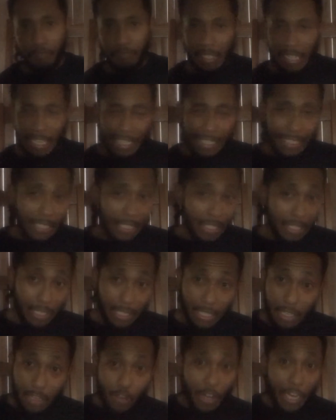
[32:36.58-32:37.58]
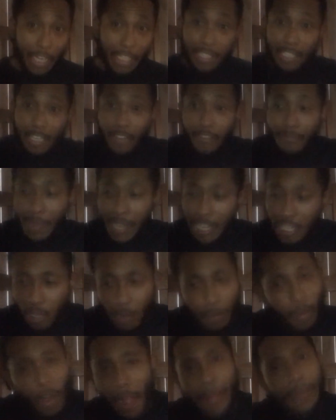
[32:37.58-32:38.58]
It creates tough matchup
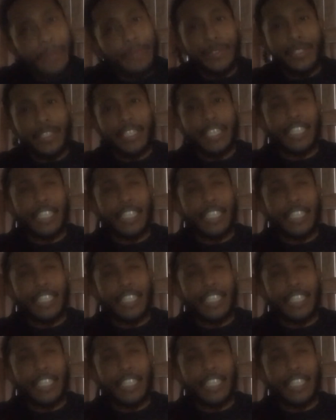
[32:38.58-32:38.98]
problems,